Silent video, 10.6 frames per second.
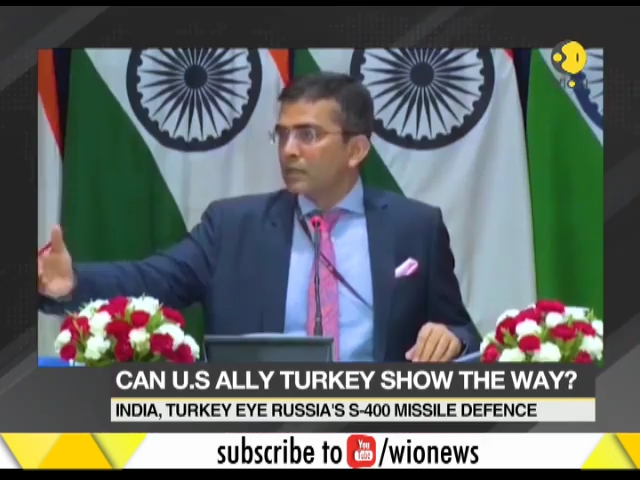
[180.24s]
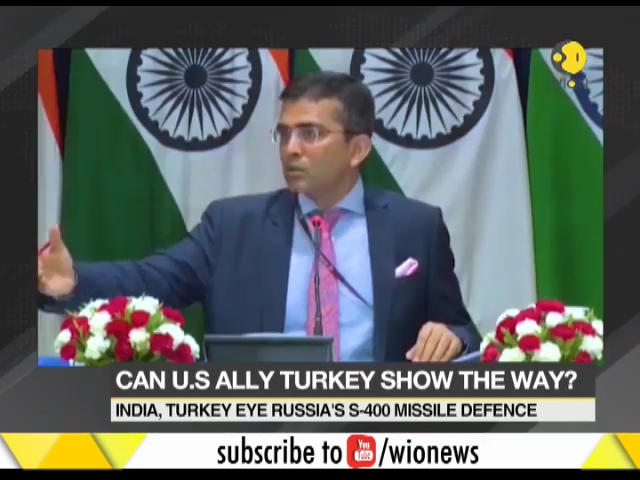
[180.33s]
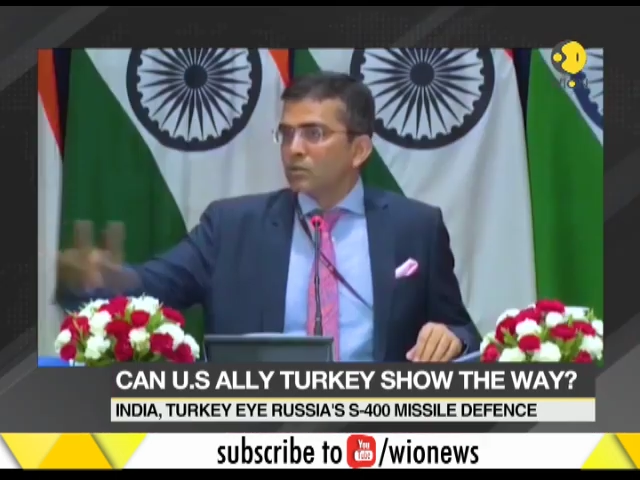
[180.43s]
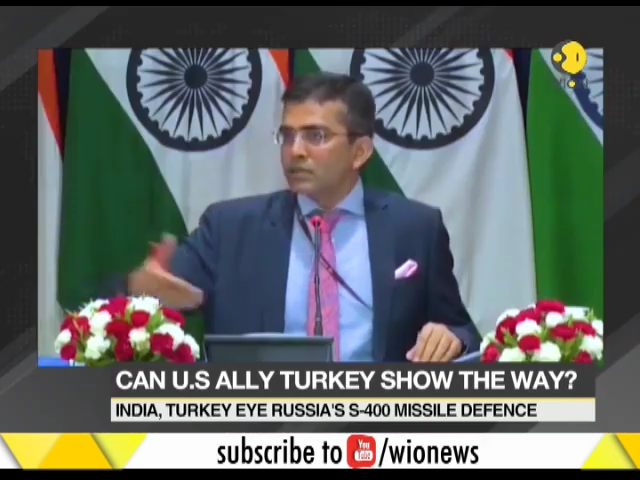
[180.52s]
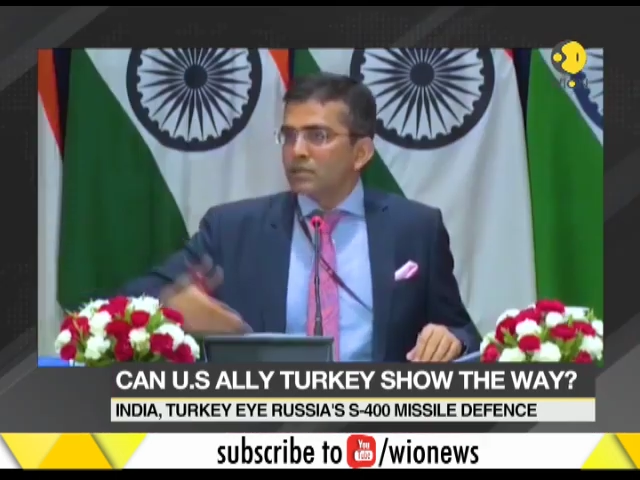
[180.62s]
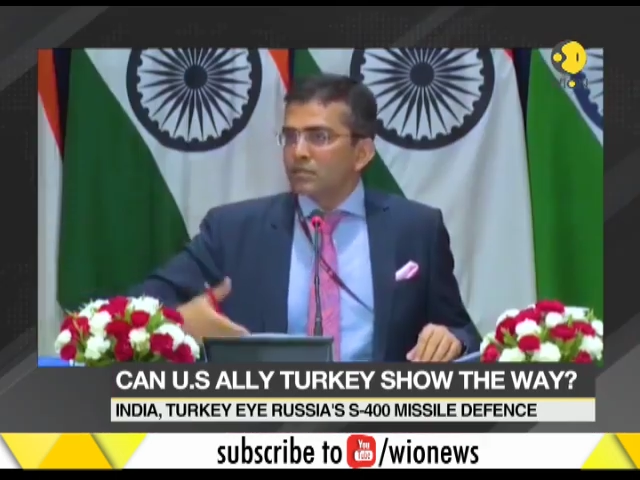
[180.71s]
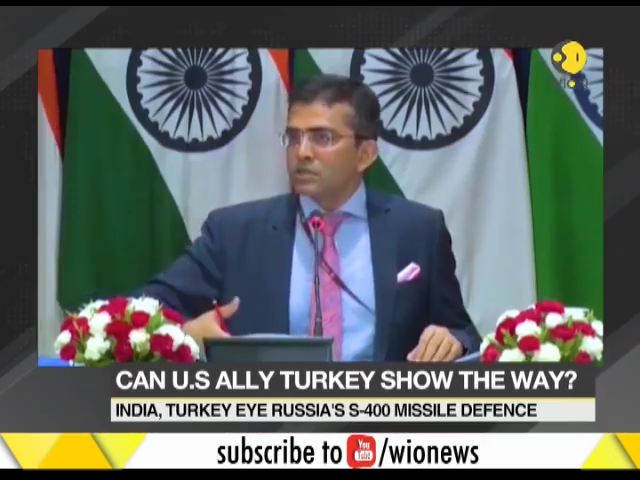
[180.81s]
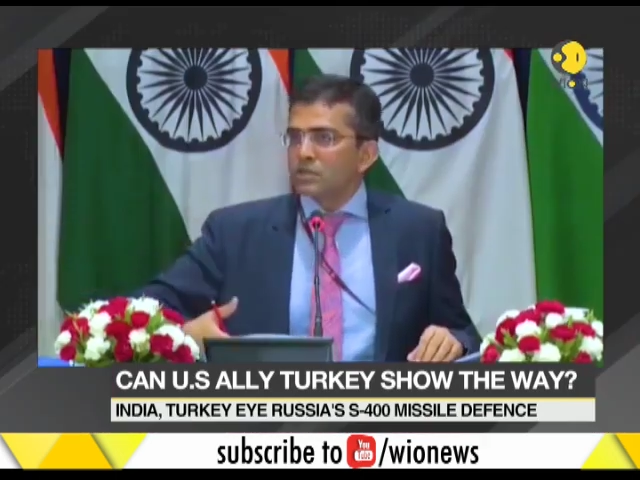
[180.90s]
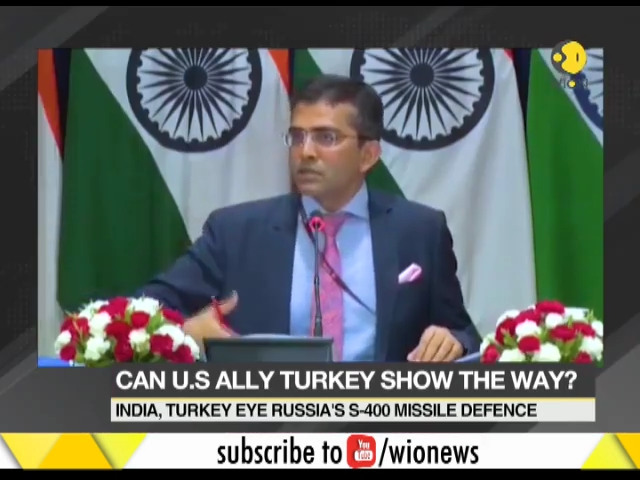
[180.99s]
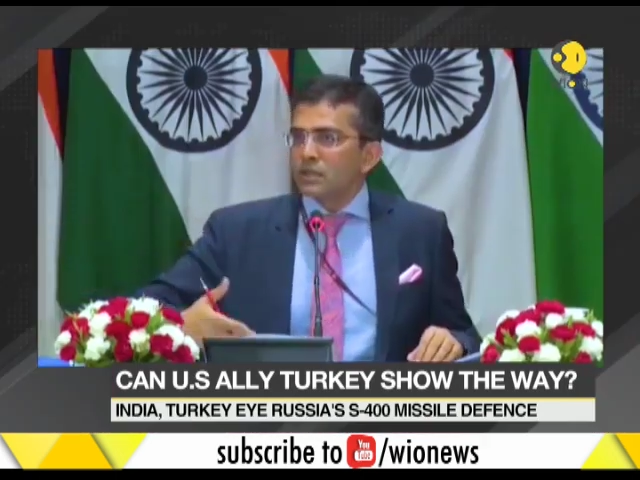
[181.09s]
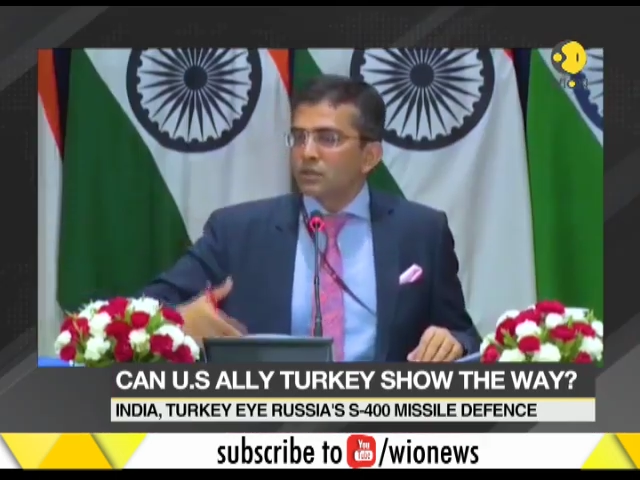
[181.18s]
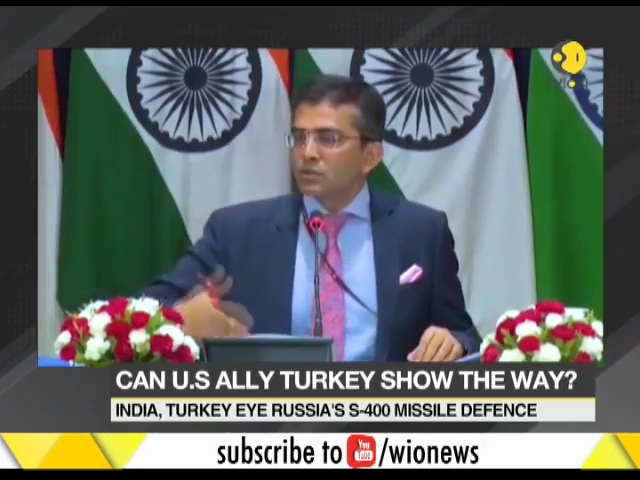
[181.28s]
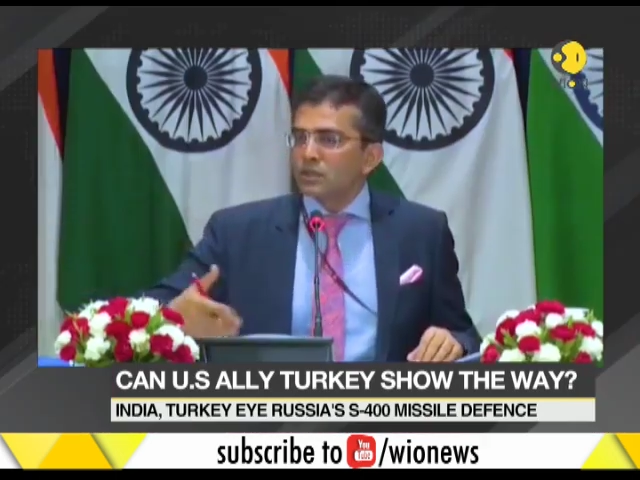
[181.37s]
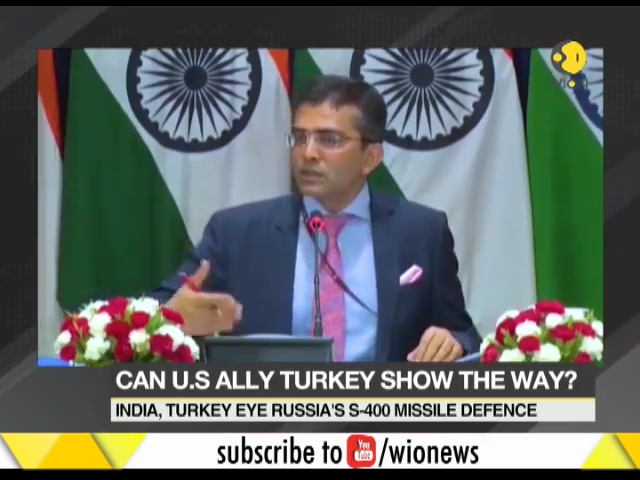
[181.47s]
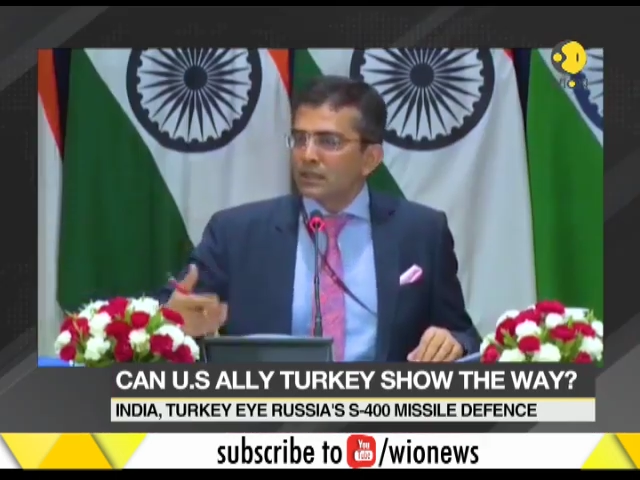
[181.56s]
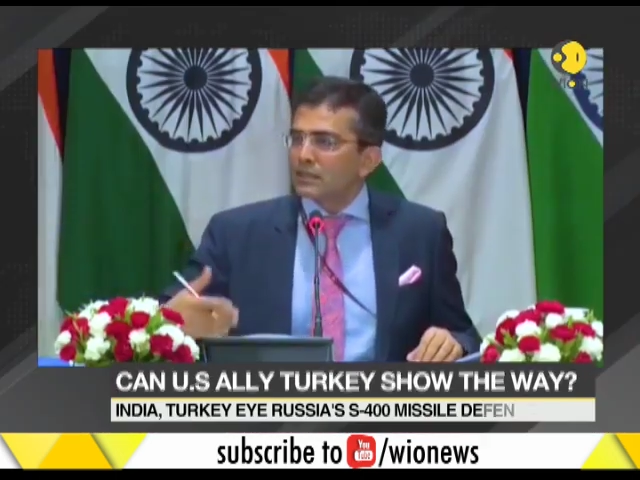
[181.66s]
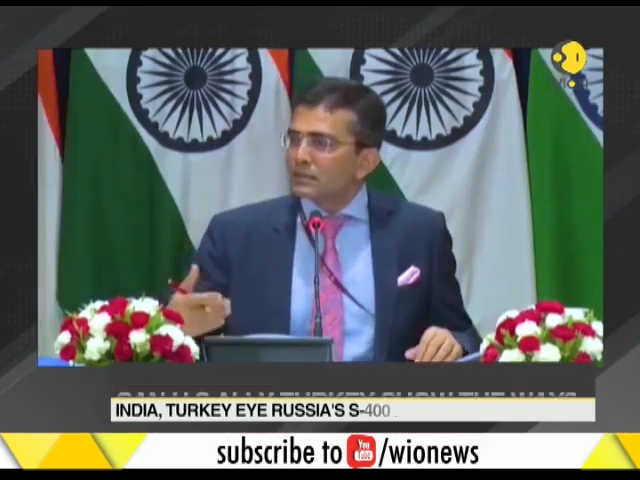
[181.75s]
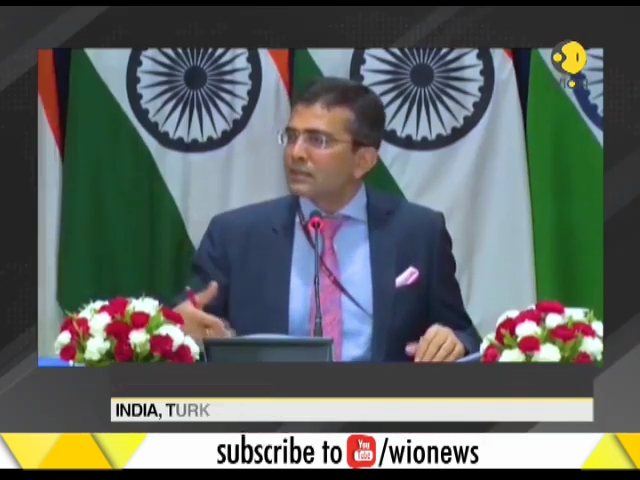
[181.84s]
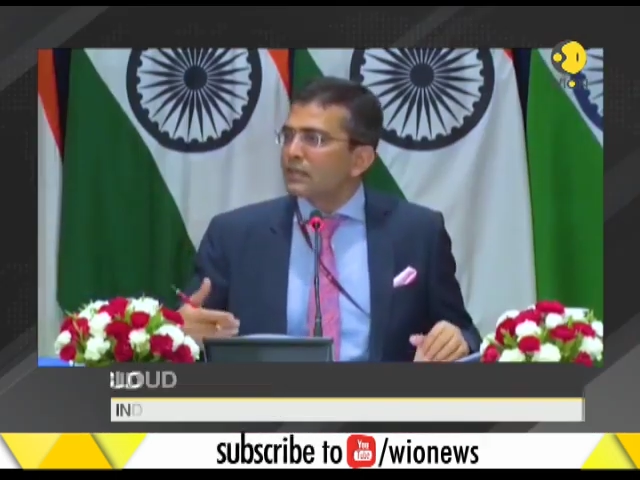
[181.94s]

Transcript: No, as I mentioned that, you see, I think this is